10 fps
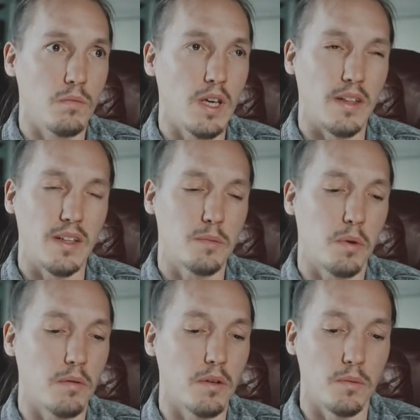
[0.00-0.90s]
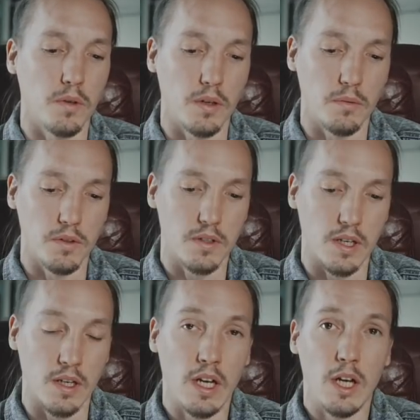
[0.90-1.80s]
Yeah, that's probably what I would
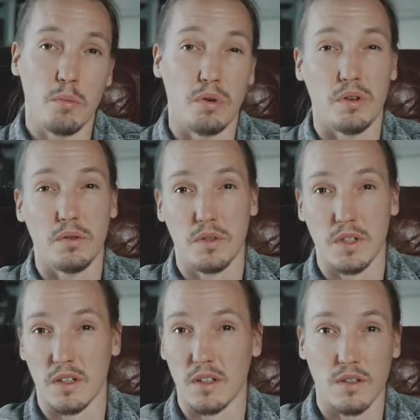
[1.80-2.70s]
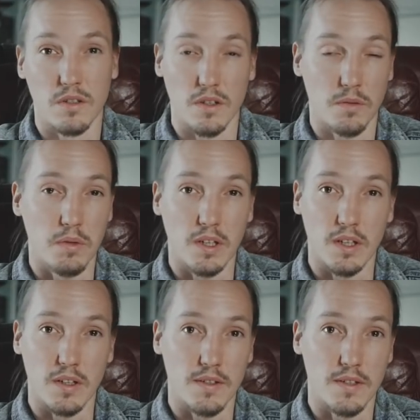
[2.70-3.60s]
say. Producing, it's just being
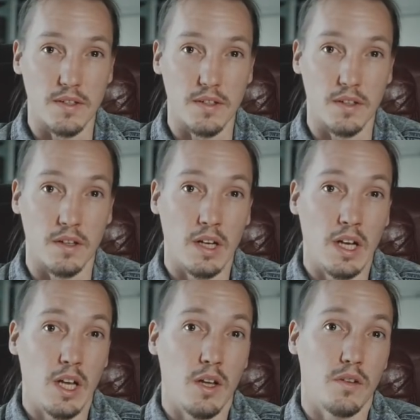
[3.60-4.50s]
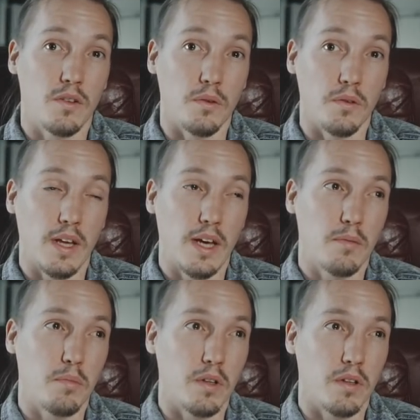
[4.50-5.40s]
an assistant to
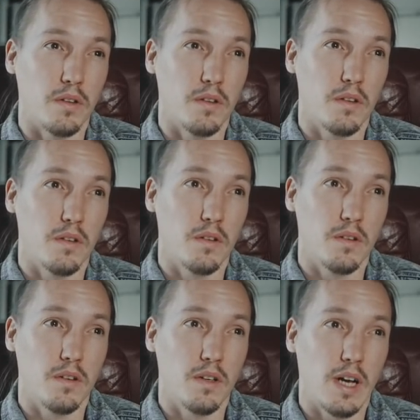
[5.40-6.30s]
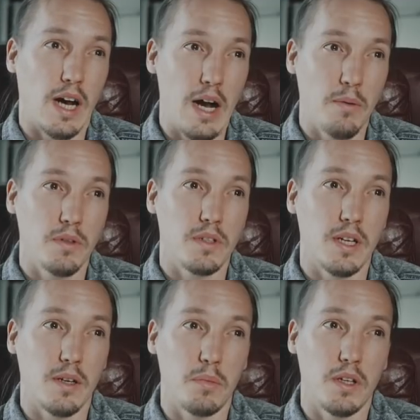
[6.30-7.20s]
that. But I would
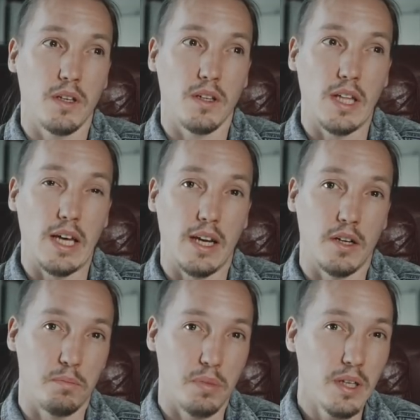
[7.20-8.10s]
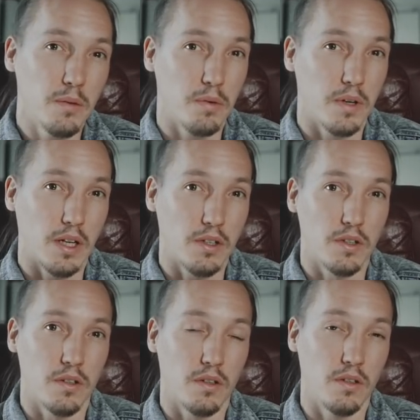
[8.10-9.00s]
say being that at a big
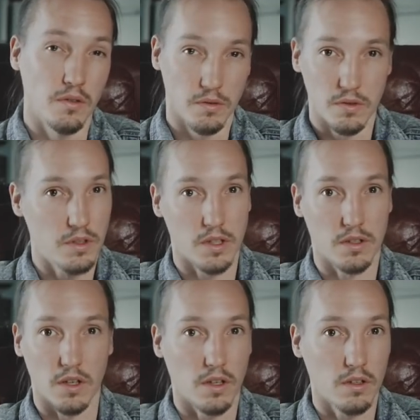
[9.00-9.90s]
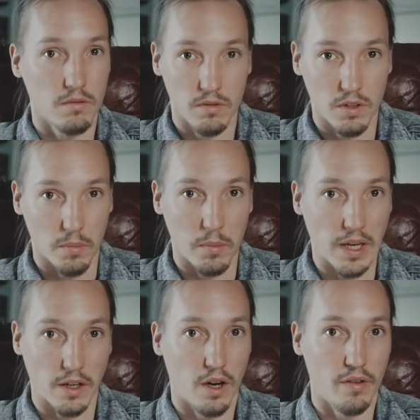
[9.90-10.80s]
production, you're just gonna, you know,
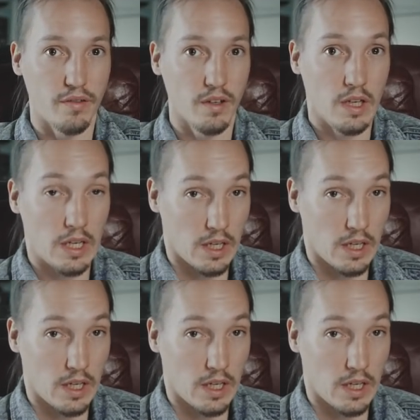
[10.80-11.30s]
make coffee.